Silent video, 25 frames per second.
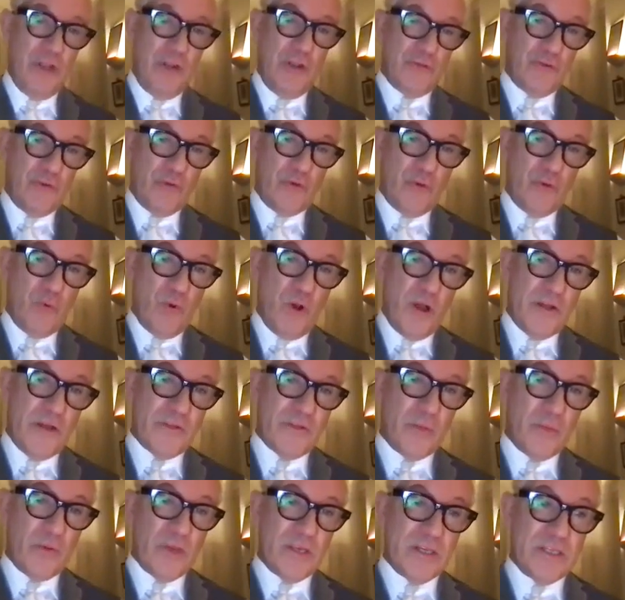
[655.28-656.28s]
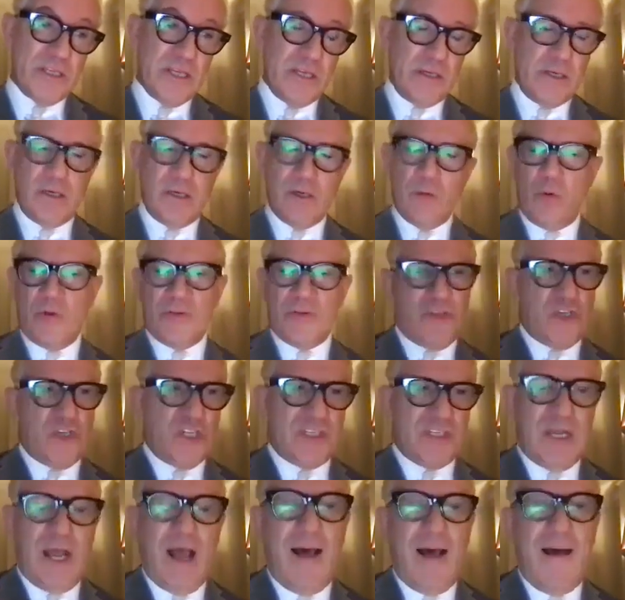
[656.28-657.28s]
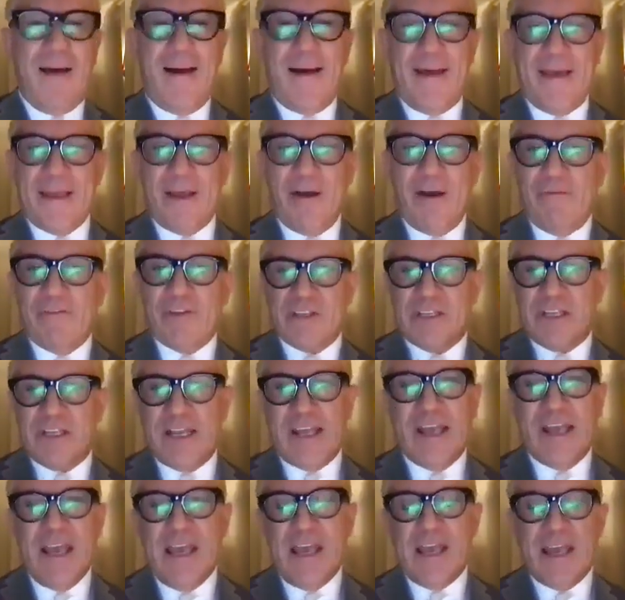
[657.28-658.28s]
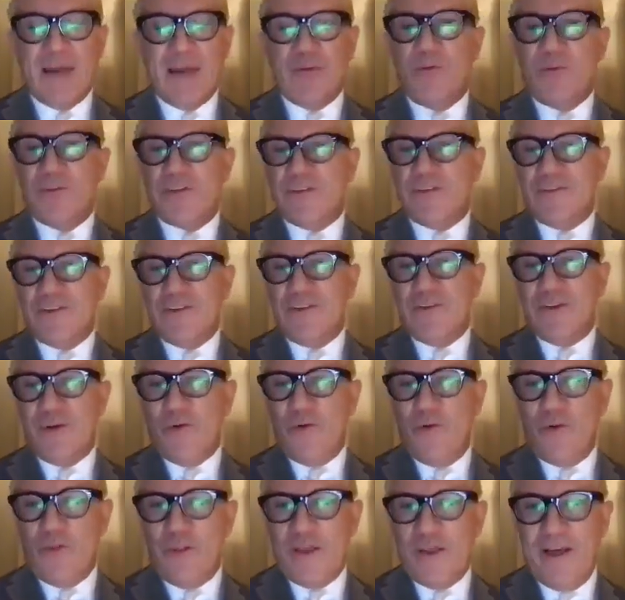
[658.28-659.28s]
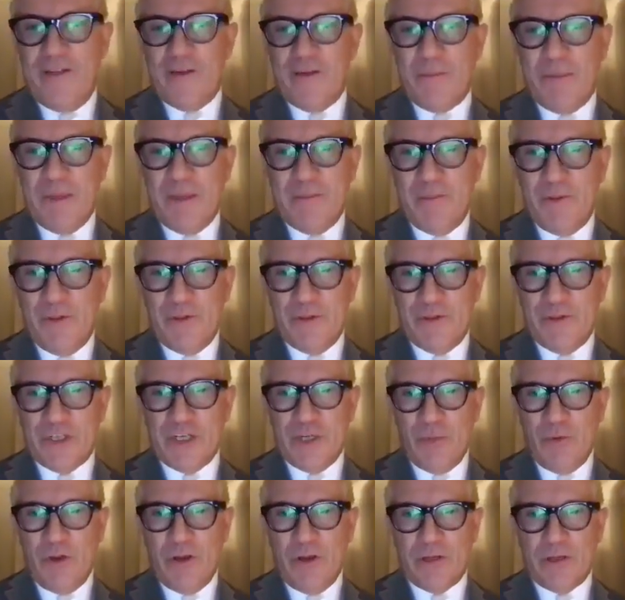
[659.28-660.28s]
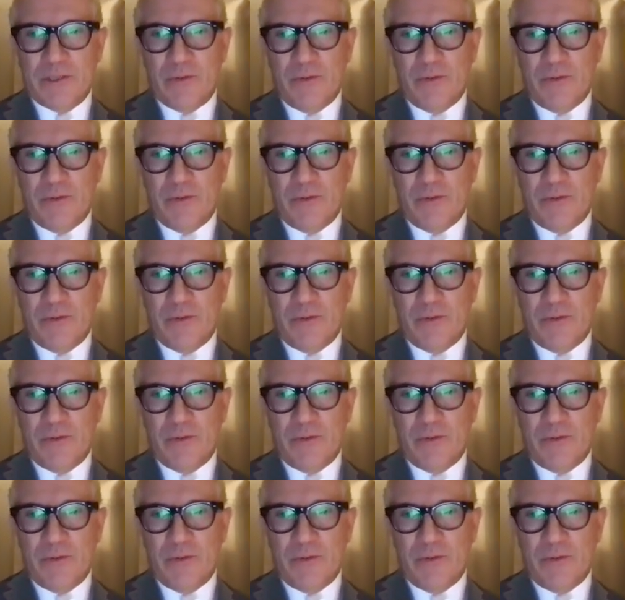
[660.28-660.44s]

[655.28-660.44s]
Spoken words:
through the work that we did? And it wasn't just I, obviously, it was, all the other people that she worked